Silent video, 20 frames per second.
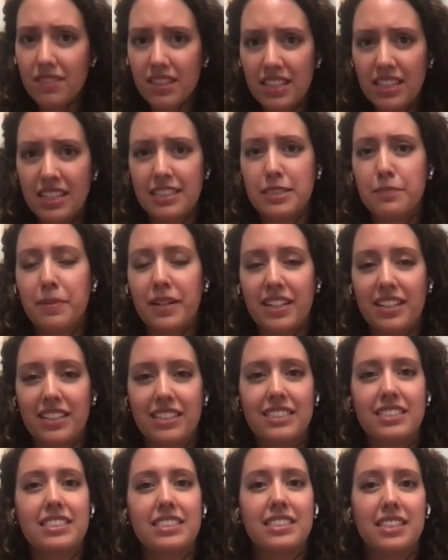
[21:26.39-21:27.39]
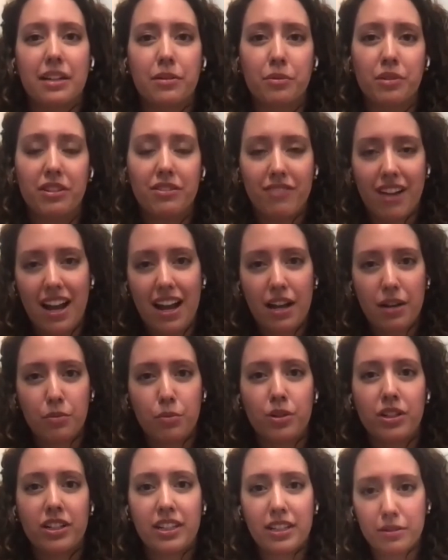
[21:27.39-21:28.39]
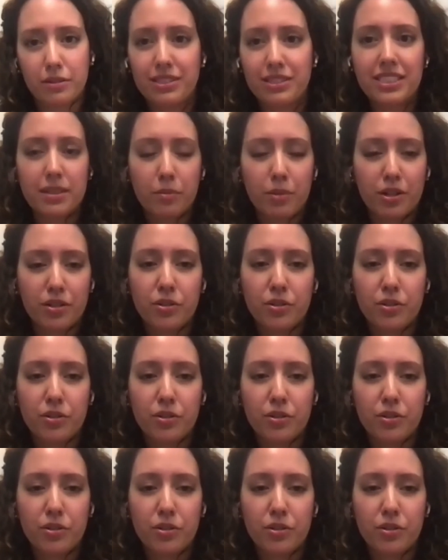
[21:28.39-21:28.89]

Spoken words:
experience that we've had working with someone